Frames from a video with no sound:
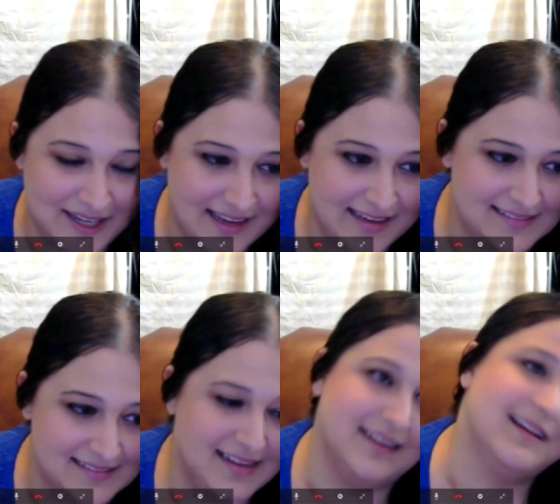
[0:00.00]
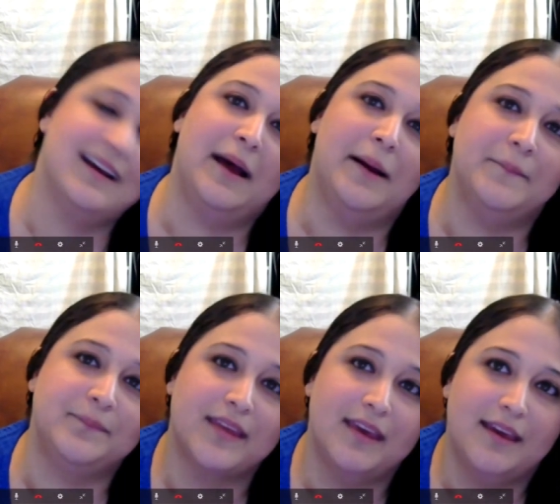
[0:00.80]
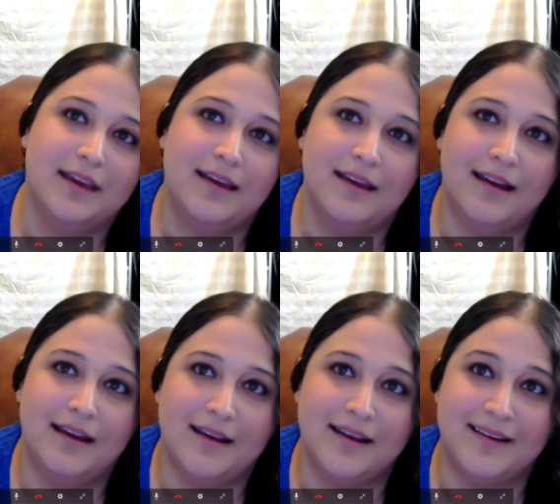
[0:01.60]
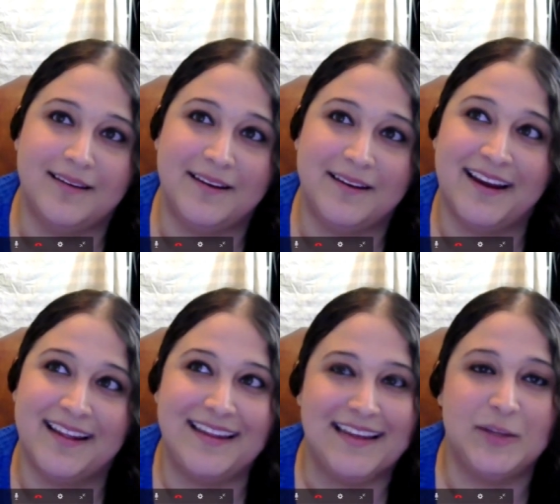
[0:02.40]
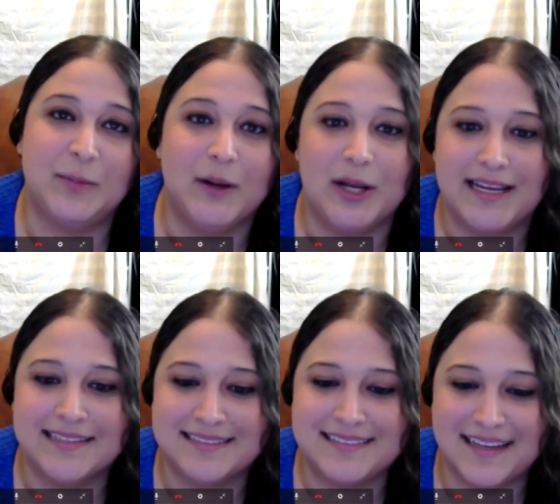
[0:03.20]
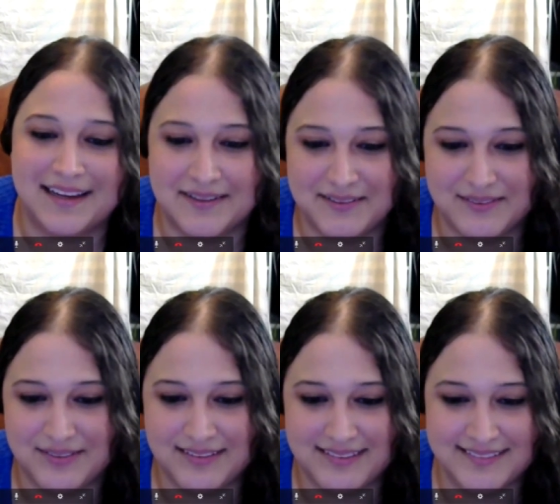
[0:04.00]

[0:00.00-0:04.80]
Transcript: you guys and um, getting the experience of